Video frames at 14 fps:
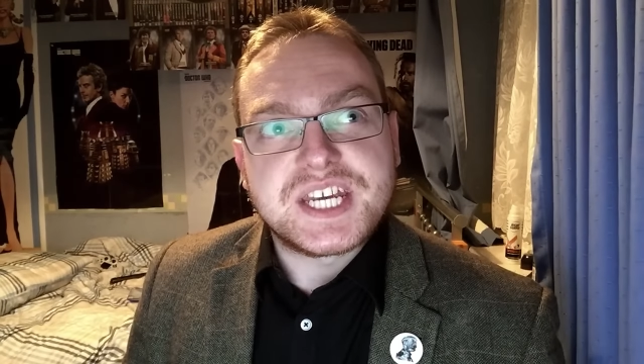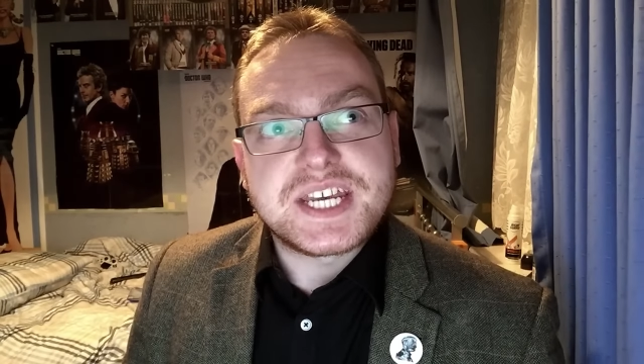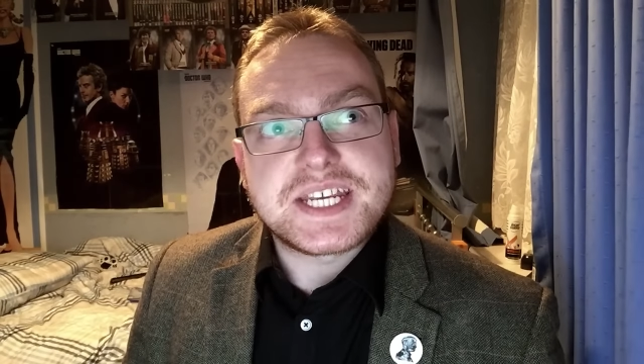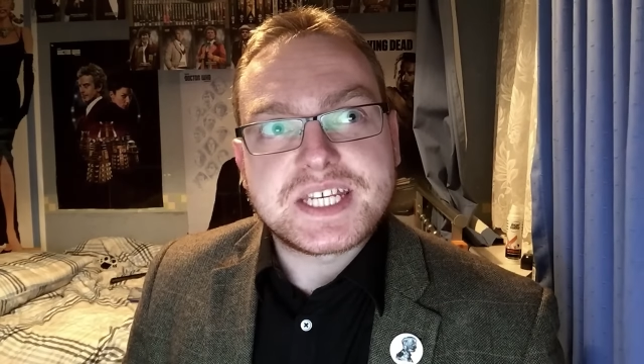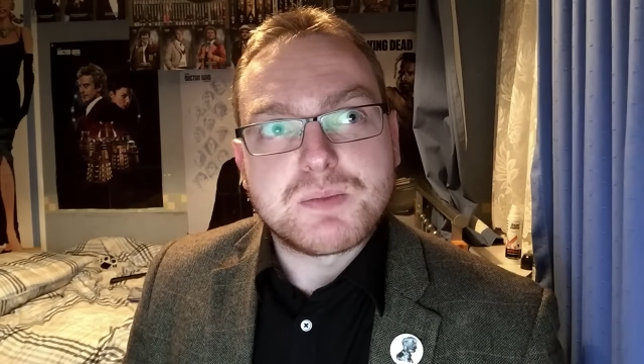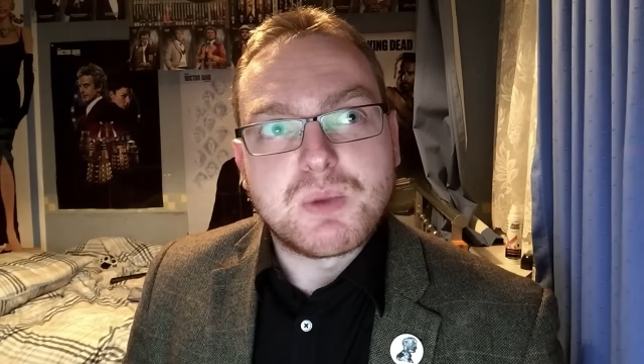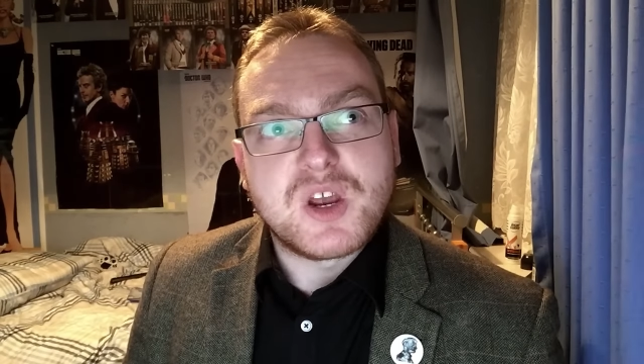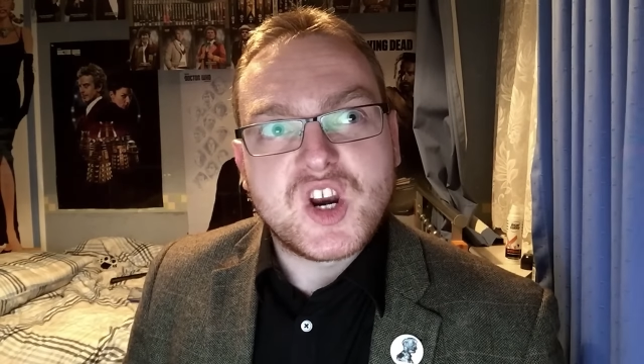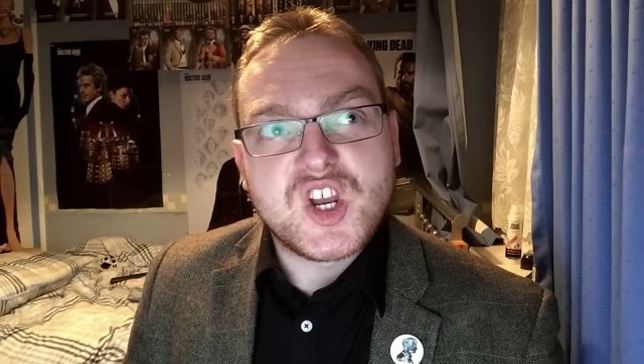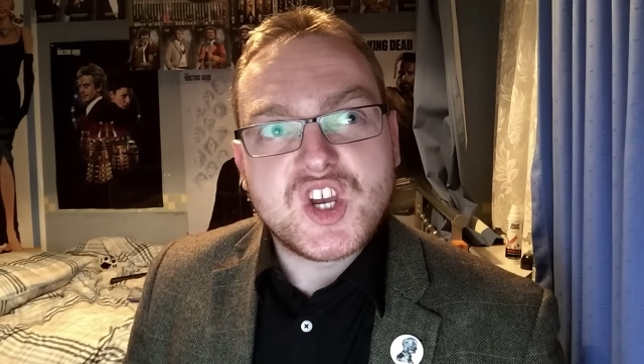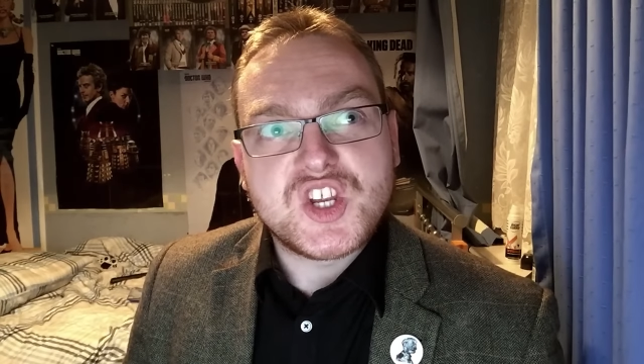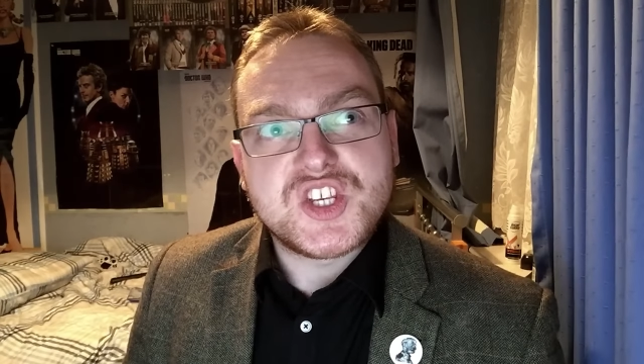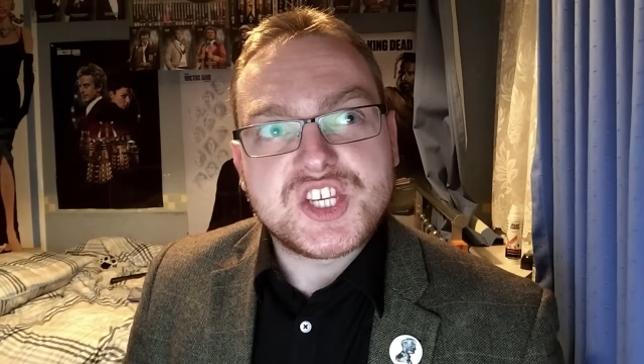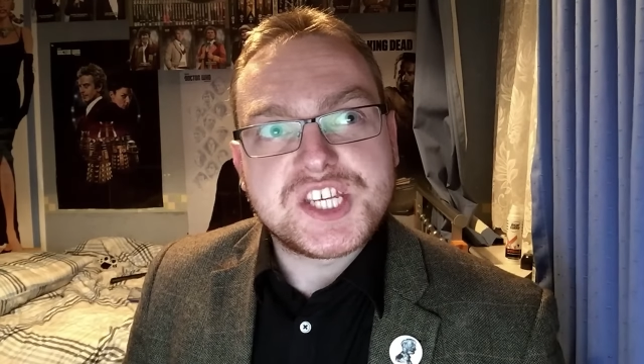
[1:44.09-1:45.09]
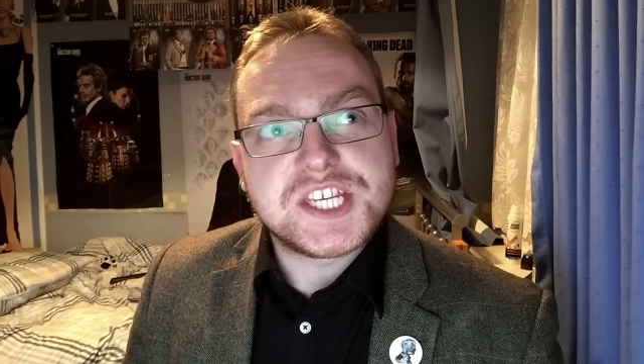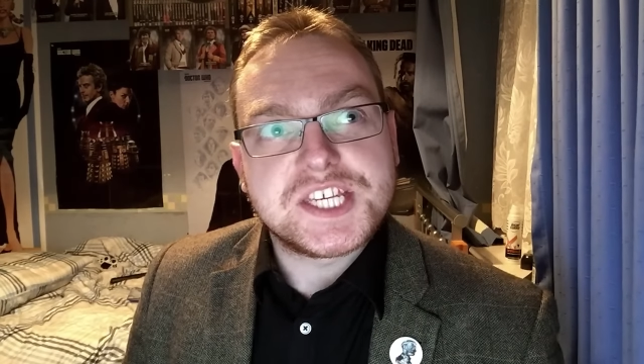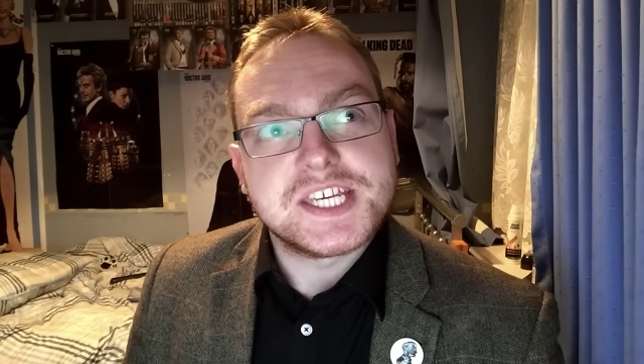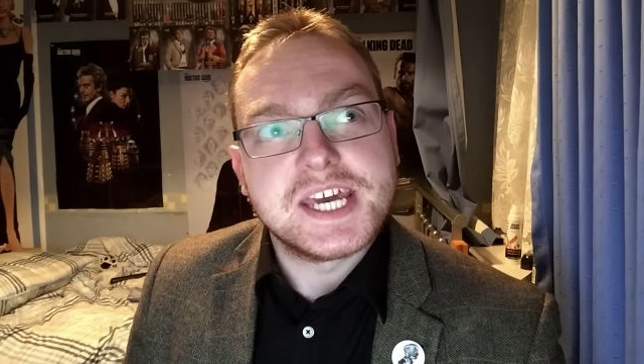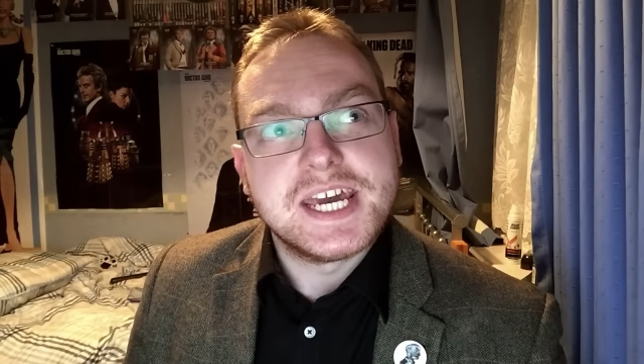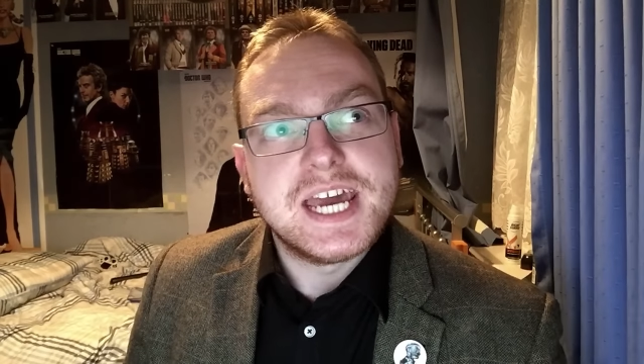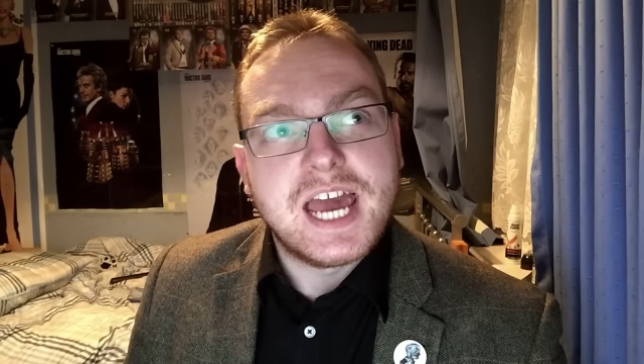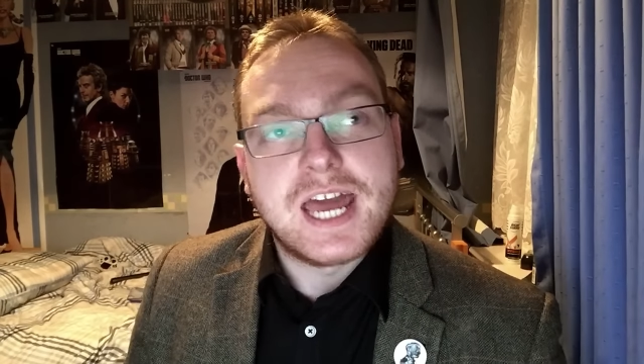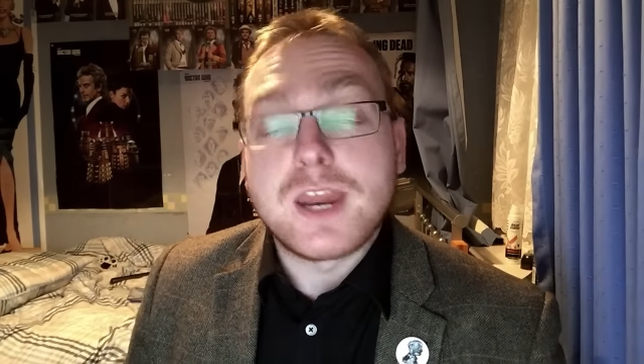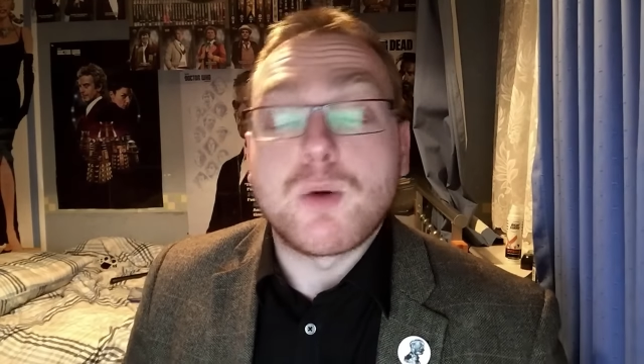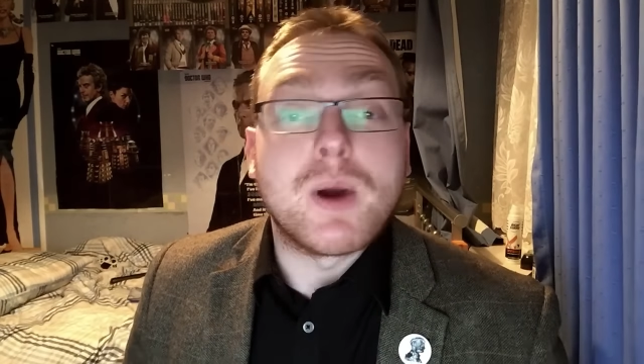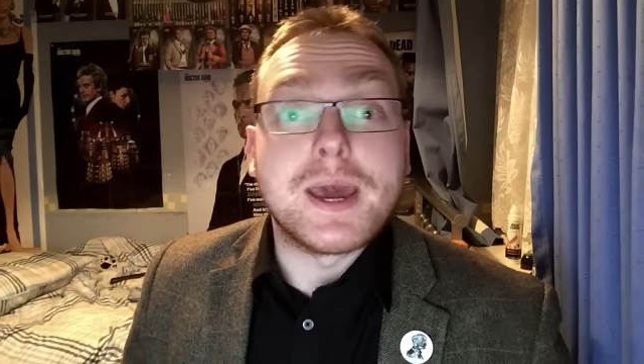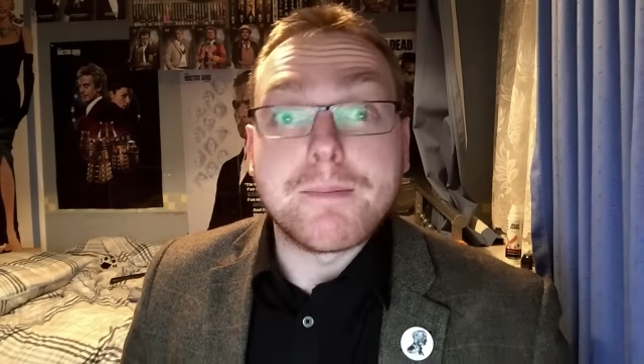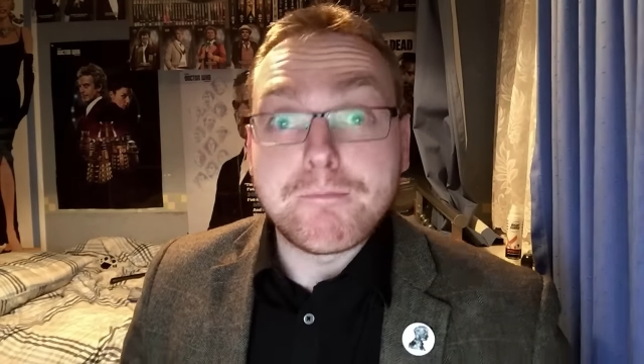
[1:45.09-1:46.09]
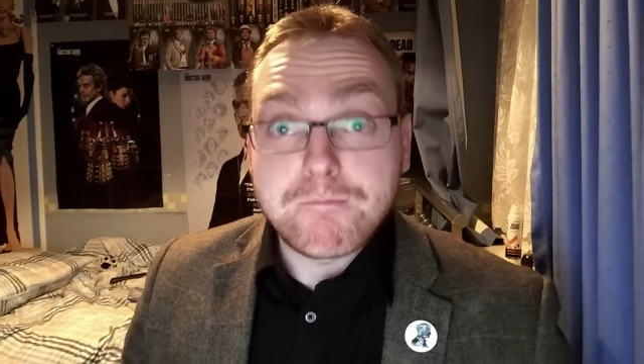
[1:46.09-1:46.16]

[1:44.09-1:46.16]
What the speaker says: experience. Anyway,